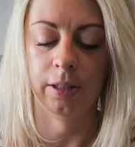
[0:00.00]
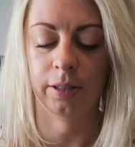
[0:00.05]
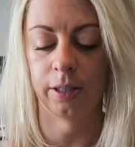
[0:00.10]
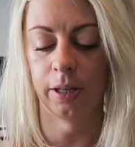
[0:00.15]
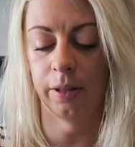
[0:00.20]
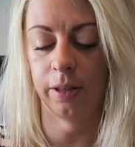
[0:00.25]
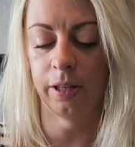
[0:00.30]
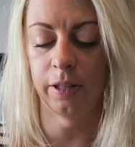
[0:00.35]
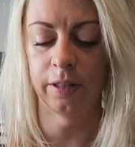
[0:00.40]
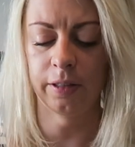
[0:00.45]

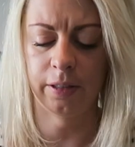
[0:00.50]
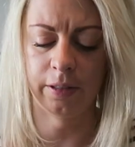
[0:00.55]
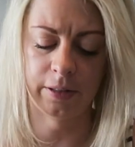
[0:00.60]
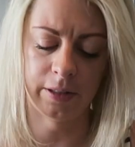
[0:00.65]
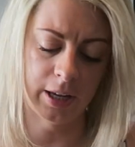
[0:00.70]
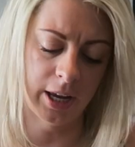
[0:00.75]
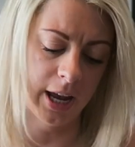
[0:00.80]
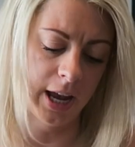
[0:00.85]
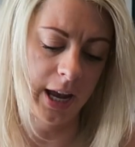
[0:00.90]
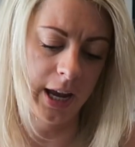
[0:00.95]
So this is
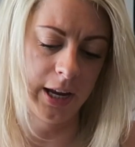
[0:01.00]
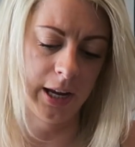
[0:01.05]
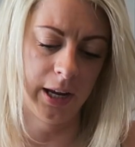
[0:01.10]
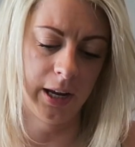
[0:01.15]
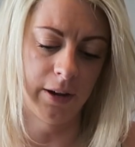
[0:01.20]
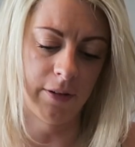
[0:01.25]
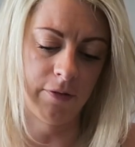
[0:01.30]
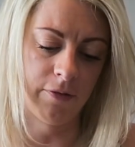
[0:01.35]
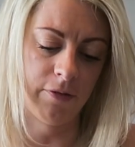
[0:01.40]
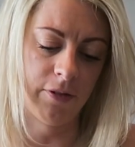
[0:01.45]

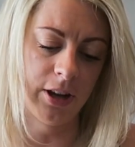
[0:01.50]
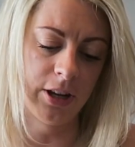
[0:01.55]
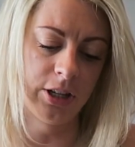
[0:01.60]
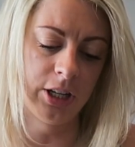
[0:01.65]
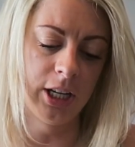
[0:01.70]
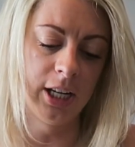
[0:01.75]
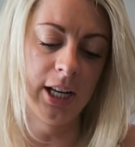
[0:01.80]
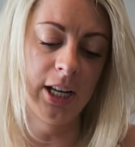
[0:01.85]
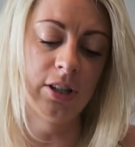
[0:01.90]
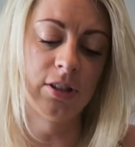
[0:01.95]
a
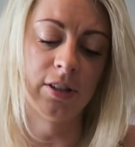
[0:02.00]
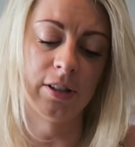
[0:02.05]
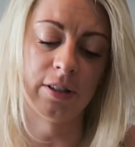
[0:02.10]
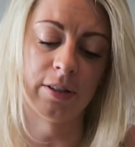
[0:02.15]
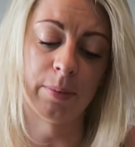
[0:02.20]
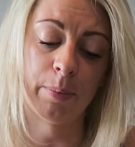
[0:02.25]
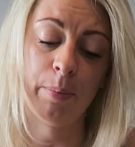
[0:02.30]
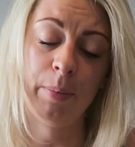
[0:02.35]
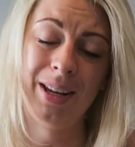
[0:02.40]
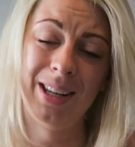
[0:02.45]

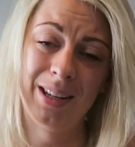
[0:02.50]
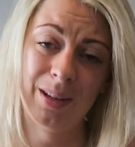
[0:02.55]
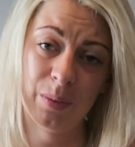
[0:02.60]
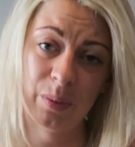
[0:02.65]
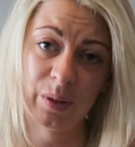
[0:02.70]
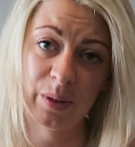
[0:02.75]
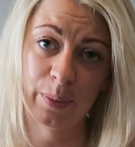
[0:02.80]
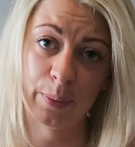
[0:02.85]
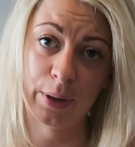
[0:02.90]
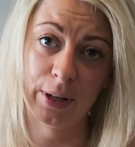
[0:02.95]
veggie-licious
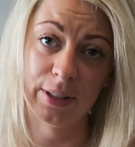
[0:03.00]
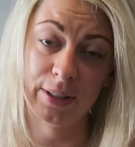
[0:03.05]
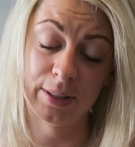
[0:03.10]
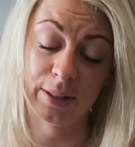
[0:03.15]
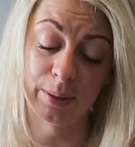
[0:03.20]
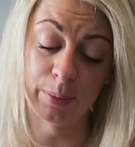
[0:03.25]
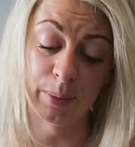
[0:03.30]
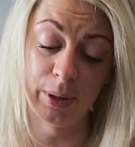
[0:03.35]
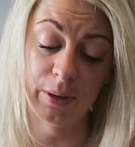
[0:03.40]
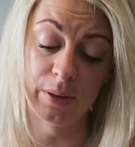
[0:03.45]
medium spice
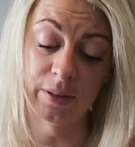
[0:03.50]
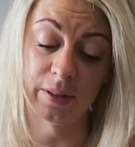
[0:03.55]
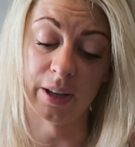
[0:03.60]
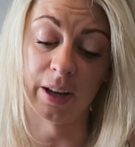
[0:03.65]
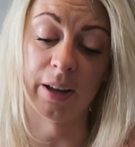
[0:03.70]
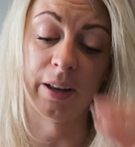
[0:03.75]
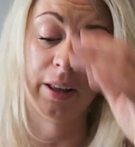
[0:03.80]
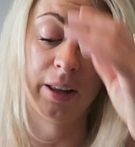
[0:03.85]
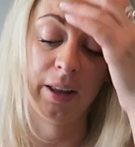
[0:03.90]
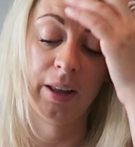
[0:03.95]

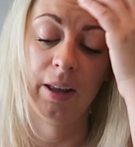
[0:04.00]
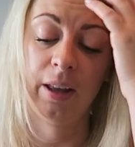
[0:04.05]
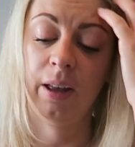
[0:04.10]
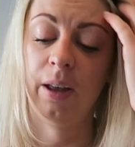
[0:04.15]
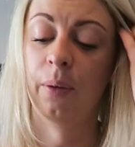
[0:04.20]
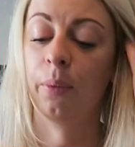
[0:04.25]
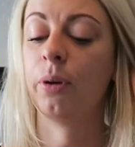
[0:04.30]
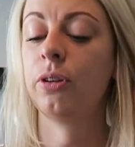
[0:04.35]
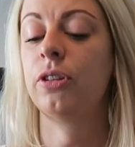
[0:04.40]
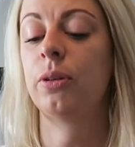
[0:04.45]
samosa
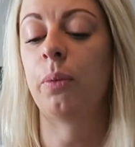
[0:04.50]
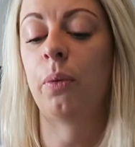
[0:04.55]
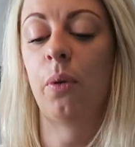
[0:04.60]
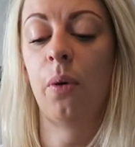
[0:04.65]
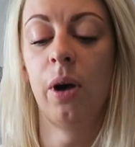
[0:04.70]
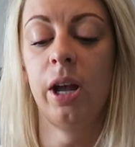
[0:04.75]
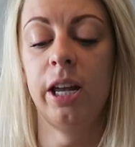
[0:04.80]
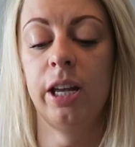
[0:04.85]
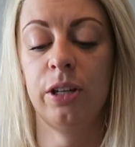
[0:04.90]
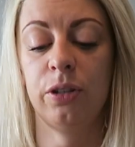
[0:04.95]
which I'm
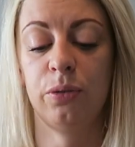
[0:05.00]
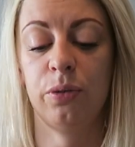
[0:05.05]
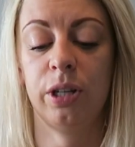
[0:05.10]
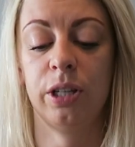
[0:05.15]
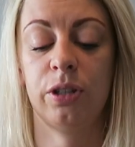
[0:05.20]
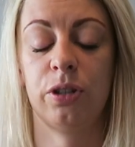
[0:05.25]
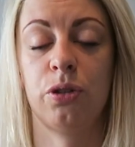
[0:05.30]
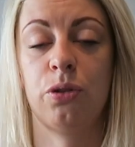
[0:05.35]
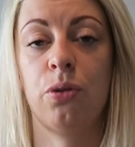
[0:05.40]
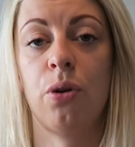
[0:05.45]
quite
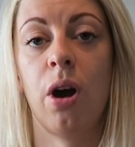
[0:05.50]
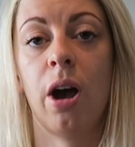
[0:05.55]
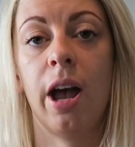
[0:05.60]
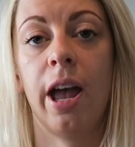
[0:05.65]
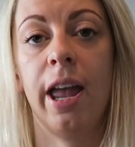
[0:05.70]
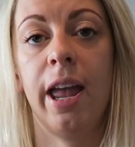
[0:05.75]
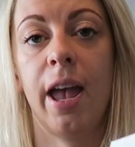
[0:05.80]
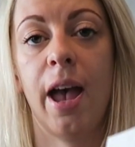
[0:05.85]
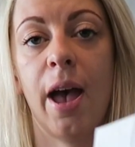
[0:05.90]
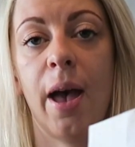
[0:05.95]
intrigued to
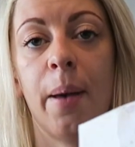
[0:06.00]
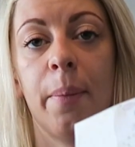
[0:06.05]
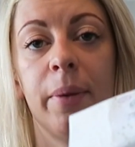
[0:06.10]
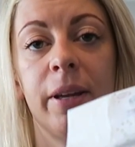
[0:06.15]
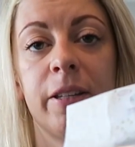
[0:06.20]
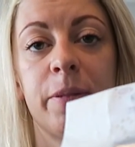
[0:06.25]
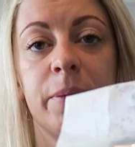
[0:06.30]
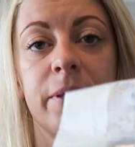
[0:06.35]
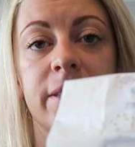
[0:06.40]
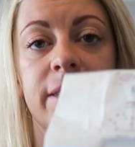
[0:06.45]
try. Um,
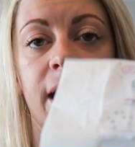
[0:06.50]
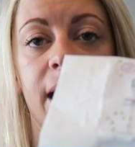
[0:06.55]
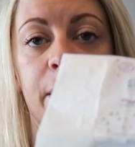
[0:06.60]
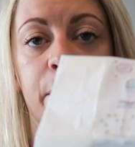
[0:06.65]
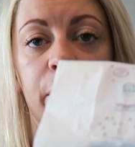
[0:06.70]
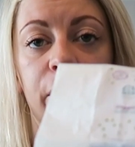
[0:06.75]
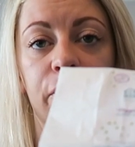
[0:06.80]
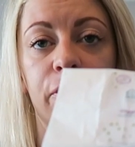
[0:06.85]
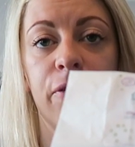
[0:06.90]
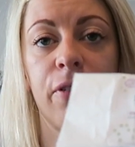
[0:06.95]
it's been sat
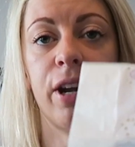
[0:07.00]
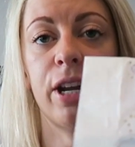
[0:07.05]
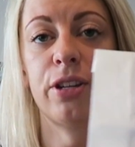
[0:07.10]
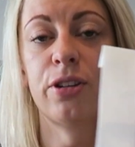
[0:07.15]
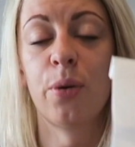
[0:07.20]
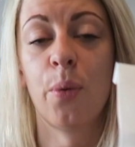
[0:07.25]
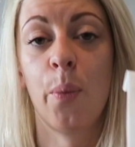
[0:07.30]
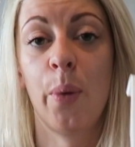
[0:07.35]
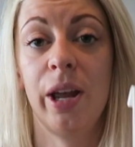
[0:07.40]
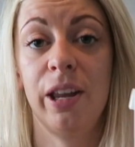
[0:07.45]
in my
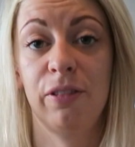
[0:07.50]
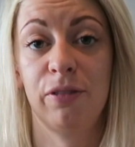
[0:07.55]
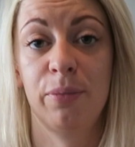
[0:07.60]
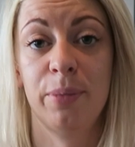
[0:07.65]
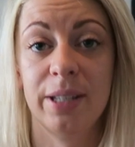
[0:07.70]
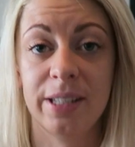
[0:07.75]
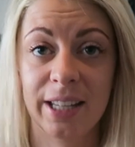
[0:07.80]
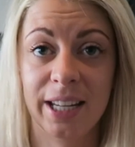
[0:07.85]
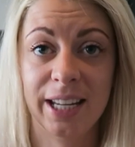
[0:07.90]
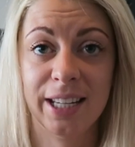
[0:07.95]
fridge waiting
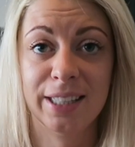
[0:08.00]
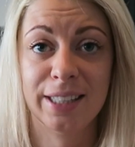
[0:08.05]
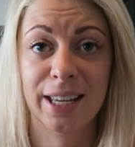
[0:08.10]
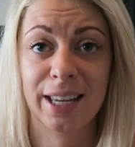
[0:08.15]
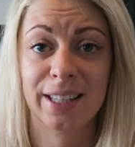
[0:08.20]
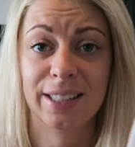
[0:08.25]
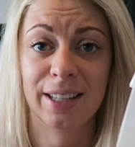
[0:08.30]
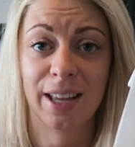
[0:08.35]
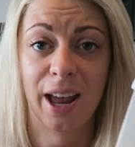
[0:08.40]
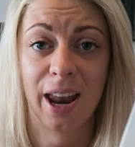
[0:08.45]
for me to eat
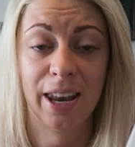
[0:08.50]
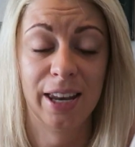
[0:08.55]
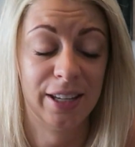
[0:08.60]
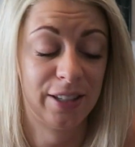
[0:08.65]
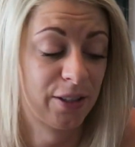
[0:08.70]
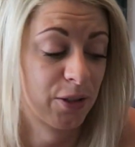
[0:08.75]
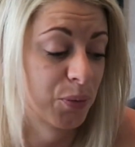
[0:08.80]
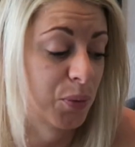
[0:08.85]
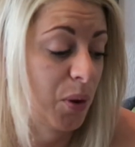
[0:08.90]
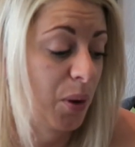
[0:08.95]
it and
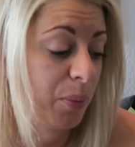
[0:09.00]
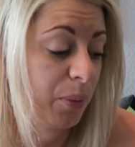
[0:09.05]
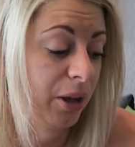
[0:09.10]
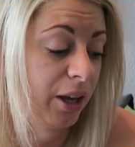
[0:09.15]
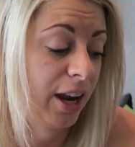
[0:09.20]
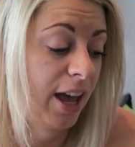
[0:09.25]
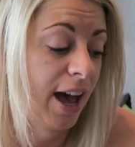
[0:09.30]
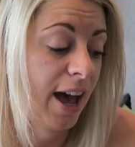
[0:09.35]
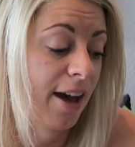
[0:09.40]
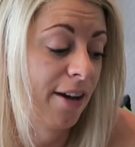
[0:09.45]
this is what I'm
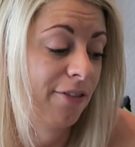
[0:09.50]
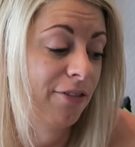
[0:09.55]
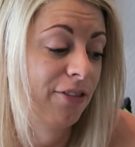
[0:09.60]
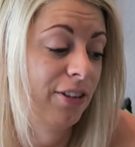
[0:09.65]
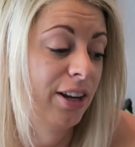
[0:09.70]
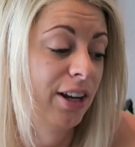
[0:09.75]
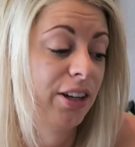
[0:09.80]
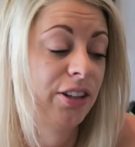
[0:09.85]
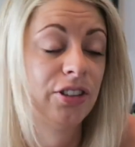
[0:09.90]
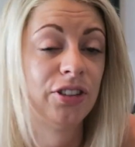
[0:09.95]
going to have
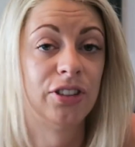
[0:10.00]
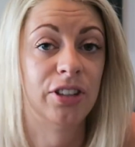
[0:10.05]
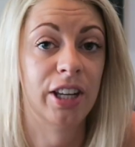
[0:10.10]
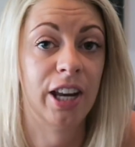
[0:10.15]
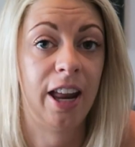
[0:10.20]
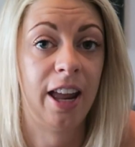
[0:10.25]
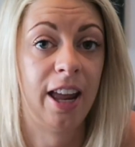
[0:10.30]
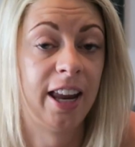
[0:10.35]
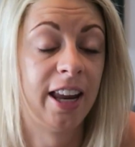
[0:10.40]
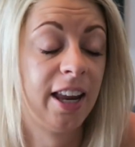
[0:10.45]
for lunch
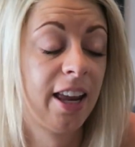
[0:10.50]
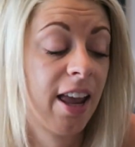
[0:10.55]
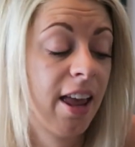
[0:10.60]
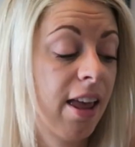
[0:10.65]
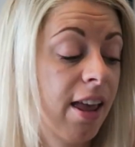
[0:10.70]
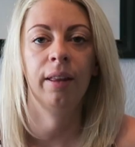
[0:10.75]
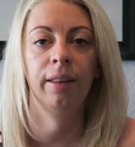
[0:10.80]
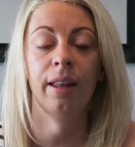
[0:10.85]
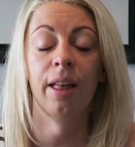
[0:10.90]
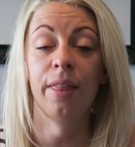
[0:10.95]
today.
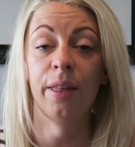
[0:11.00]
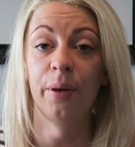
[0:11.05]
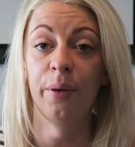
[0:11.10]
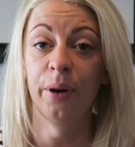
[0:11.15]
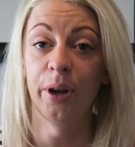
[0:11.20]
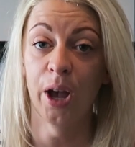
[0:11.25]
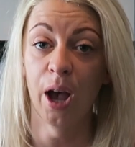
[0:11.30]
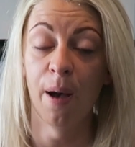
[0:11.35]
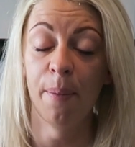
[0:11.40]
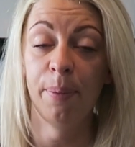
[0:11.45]
Now there
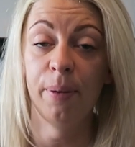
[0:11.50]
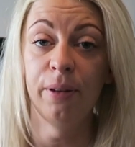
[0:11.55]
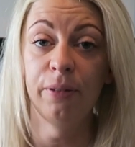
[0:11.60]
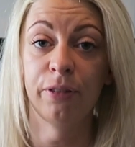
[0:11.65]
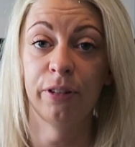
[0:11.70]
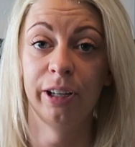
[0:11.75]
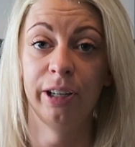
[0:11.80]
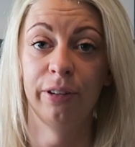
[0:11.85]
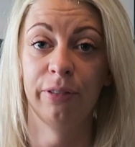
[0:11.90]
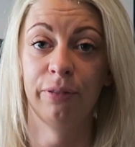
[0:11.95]
are a couple
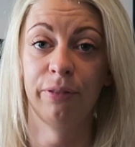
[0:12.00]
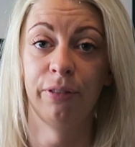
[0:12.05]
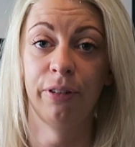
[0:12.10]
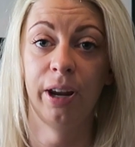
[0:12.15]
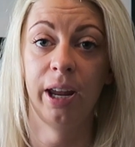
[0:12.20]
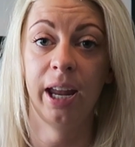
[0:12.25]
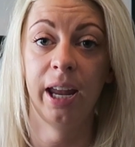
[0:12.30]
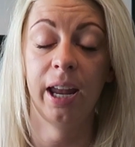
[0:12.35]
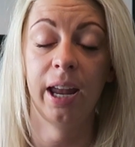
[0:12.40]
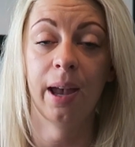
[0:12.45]
of
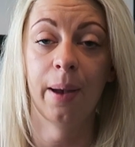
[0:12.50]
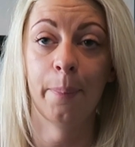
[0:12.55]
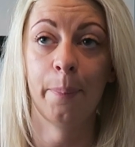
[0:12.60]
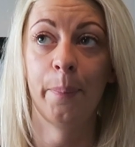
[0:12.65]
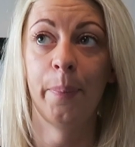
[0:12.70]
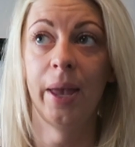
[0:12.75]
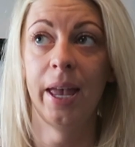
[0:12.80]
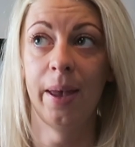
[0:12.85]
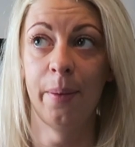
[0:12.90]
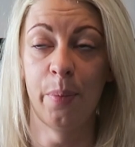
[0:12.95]
gluten-free
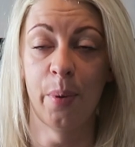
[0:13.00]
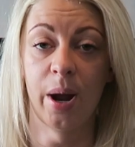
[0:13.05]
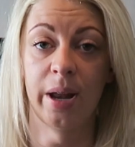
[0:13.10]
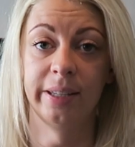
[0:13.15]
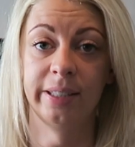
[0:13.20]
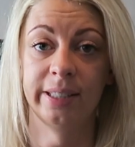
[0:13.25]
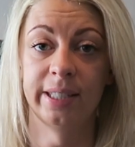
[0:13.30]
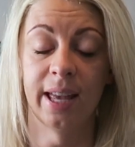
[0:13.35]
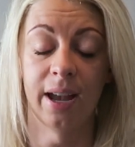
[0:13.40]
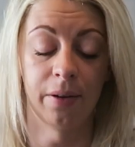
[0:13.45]
beer
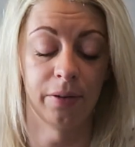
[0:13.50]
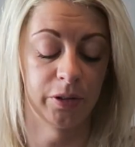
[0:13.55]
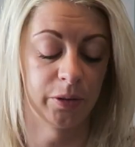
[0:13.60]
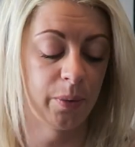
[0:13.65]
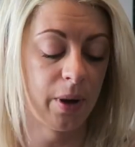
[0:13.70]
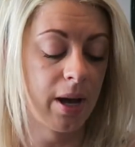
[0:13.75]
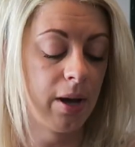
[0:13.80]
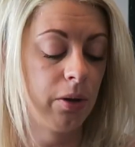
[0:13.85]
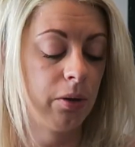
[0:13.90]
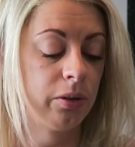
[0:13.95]
brands there as
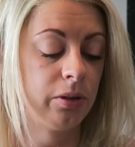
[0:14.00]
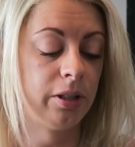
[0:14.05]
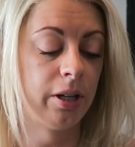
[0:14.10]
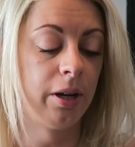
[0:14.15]
well.